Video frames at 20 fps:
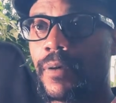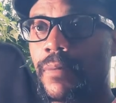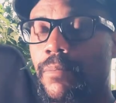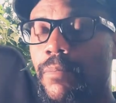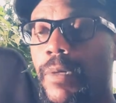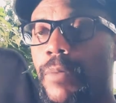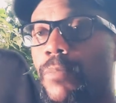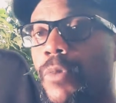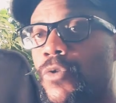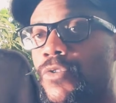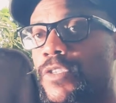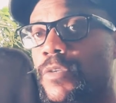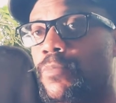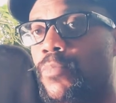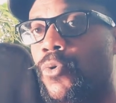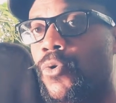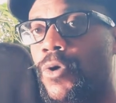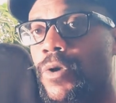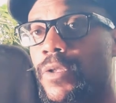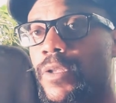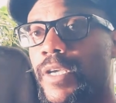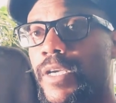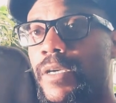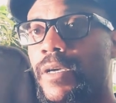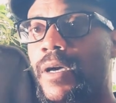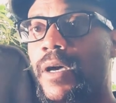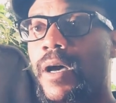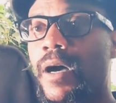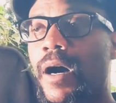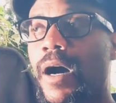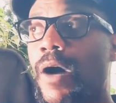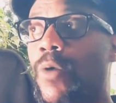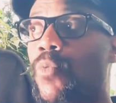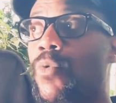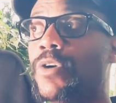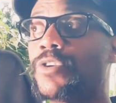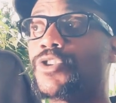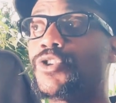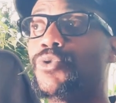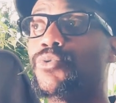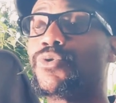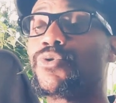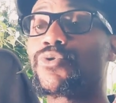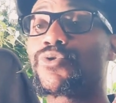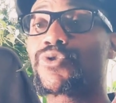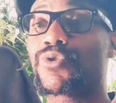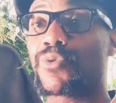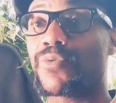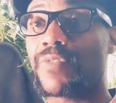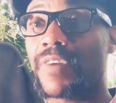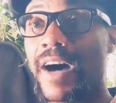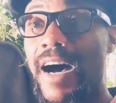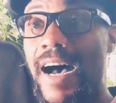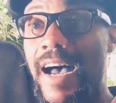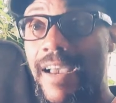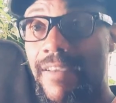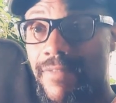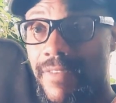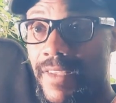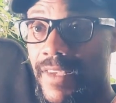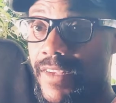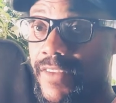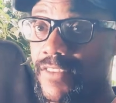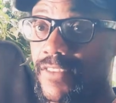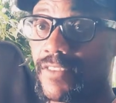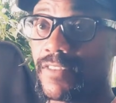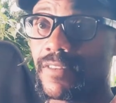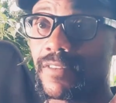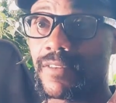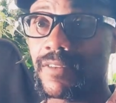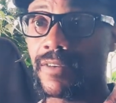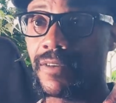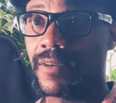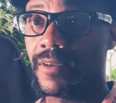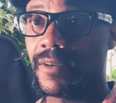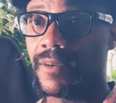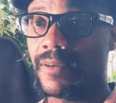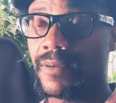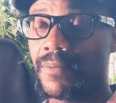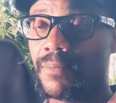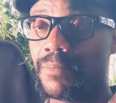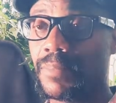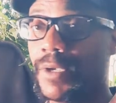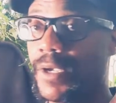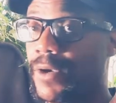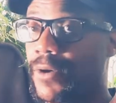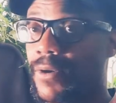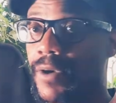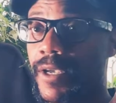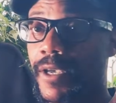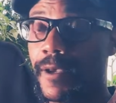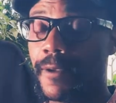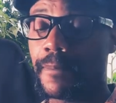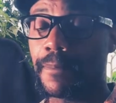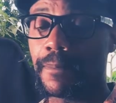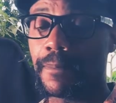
But most importantly, I want you to survive this, period.